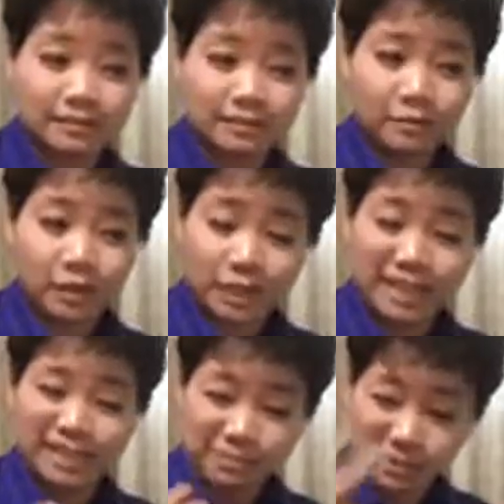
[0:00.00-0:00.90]
really
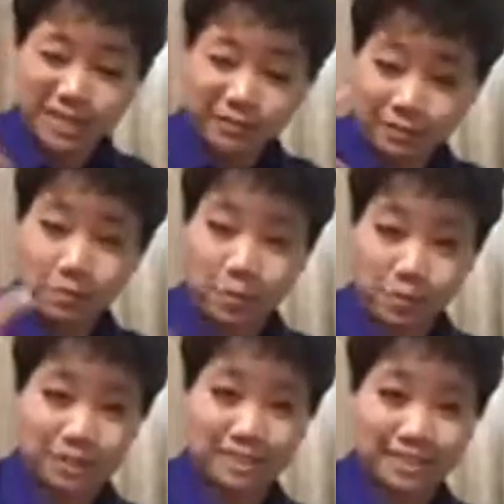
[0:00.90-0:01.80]
as somebody of
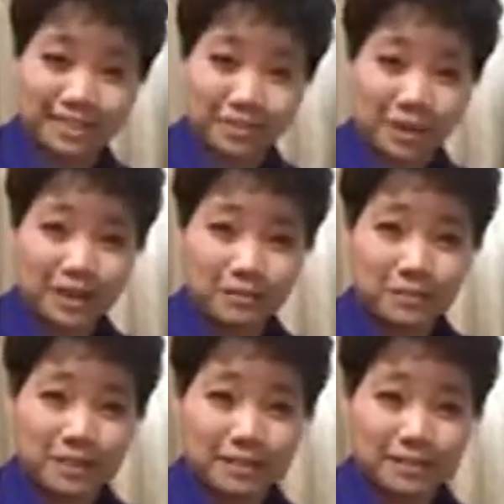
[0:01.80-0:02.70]
importance, right?
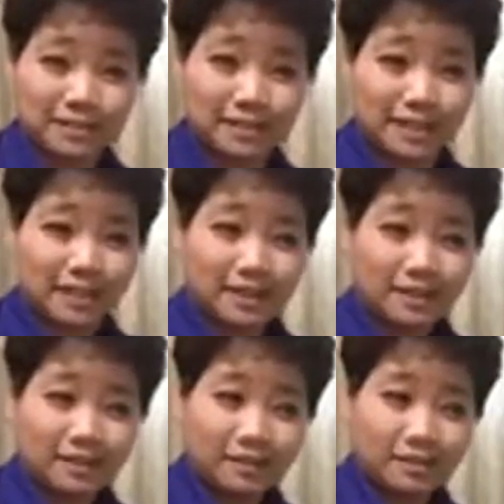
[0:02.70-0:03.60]
Because
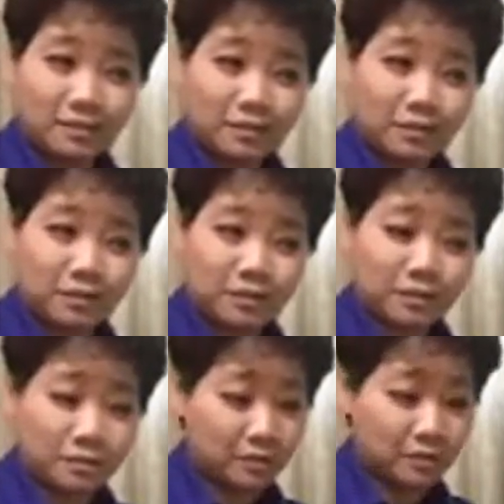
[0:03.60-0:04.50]
you
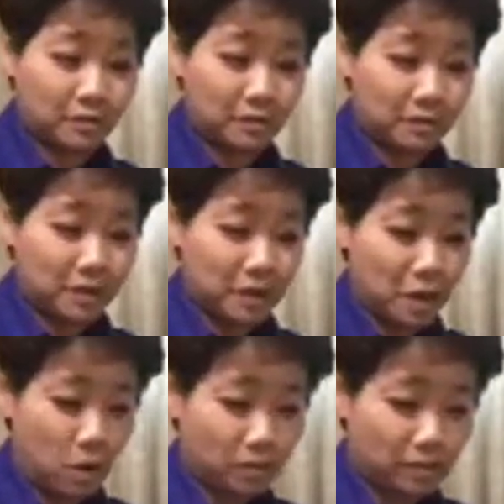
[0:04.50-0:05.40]
could be a
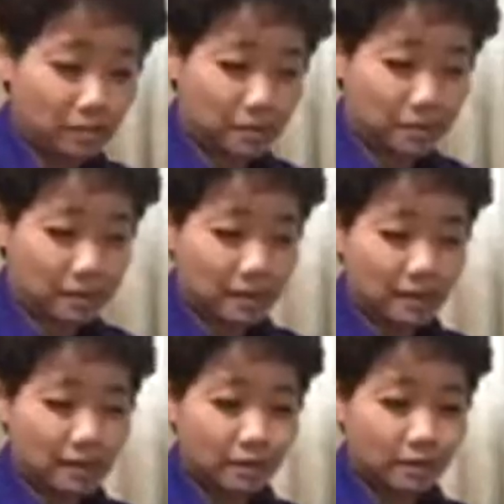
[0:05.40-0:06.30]
coach, but
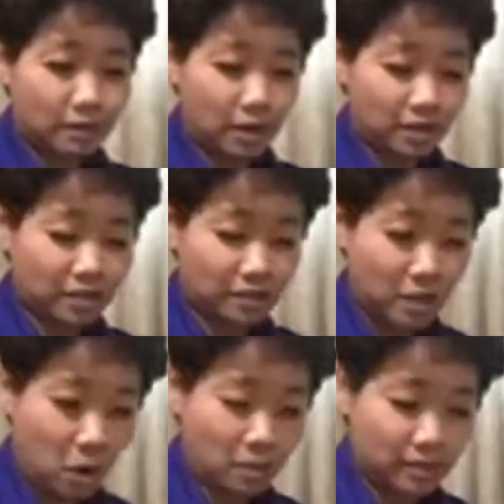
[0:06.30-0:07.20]
you're not just a
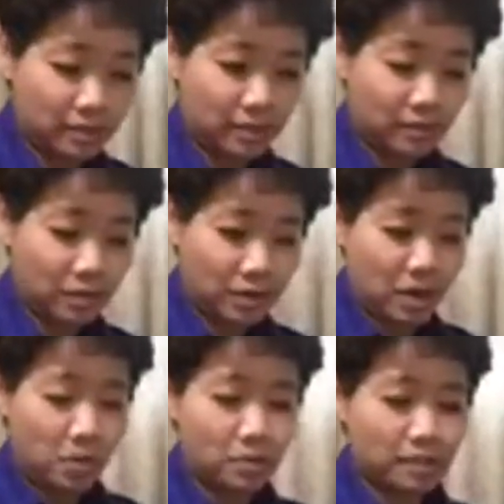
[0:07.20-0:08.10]
coach. If you're a
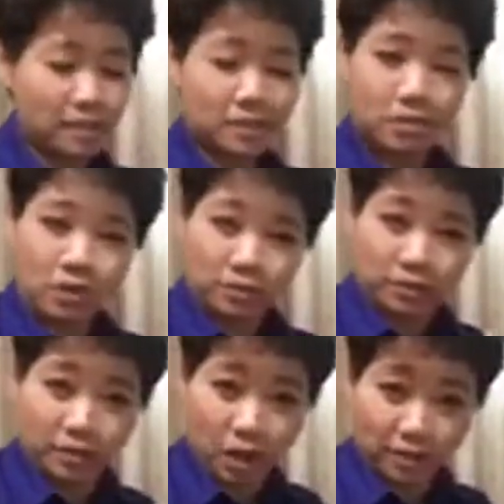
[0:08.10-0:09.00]
coach and you're also
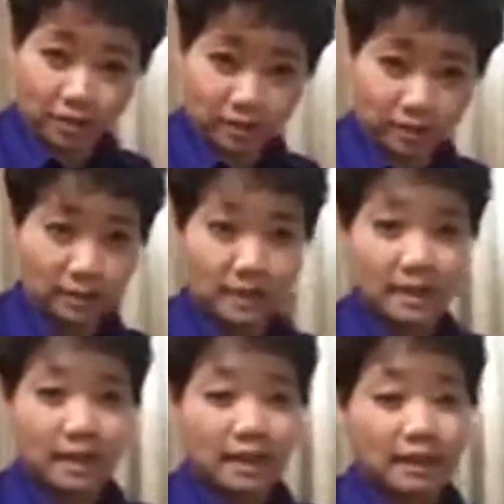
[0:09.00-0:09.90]
an author,
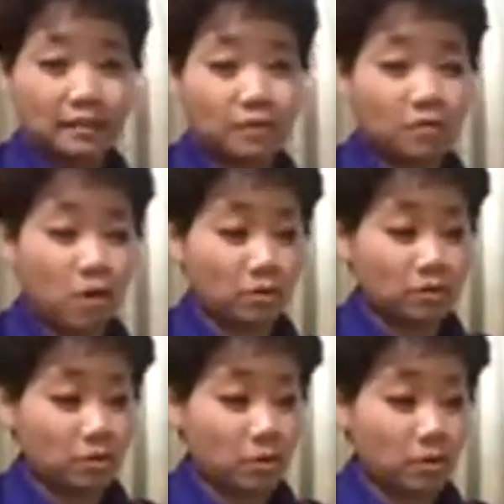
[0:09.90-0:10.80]
and you
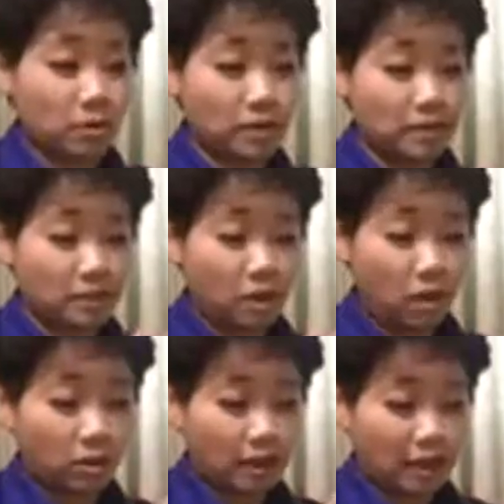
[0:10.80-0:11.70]
also is an
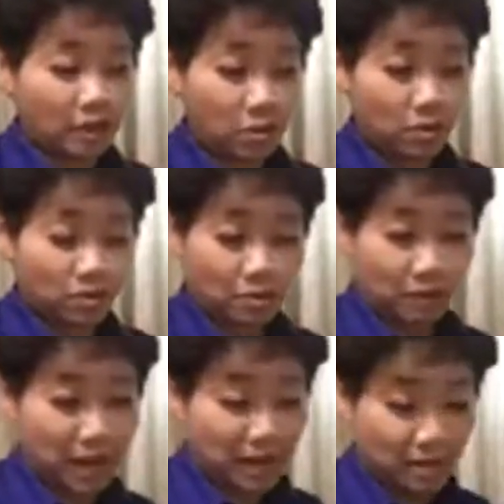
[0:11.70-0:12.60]
online course
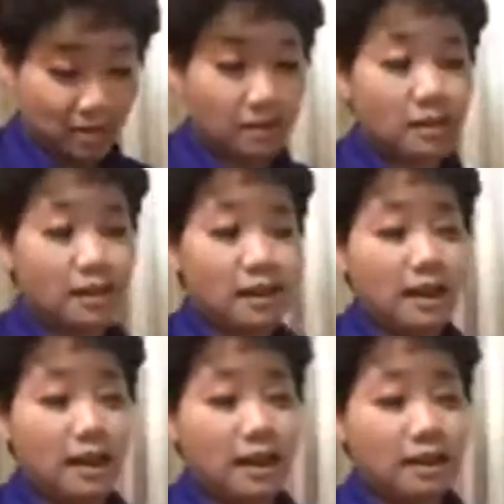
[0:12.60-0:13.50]
creator,
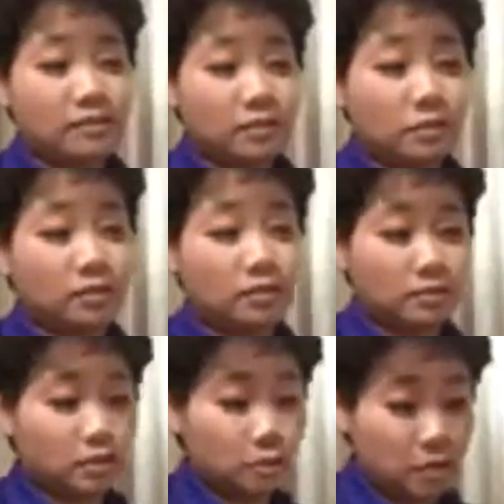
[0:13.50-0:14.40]
and you also
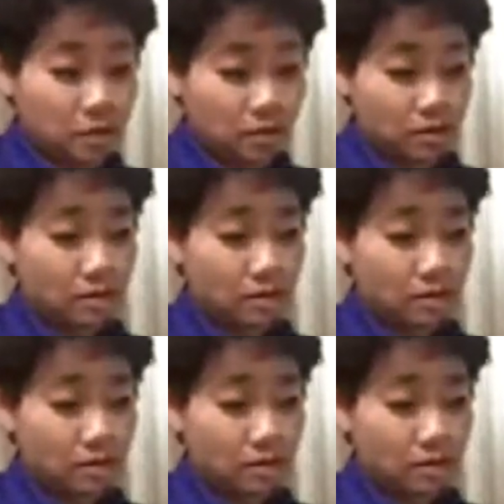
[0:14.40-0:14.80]
a speaker,